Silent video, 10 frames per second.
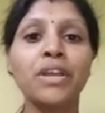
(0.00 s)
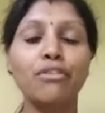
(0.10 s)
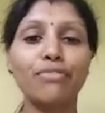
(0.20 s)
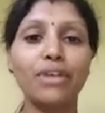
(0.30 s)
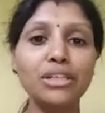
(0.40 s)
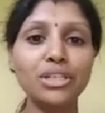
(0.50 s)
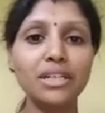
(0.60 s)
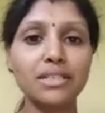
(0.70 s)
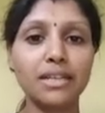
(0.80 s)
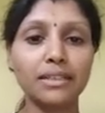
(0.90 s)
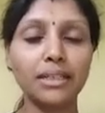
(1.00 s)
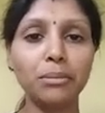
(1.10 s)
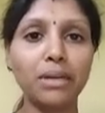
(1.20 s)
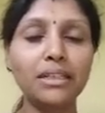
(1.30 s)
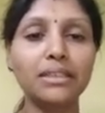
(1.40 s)
Function is nothing
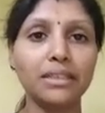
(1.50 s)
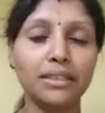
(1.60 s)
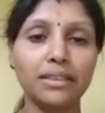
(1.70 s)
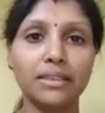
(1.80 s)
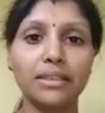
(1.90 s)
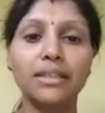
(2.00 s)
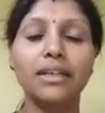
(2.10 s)
but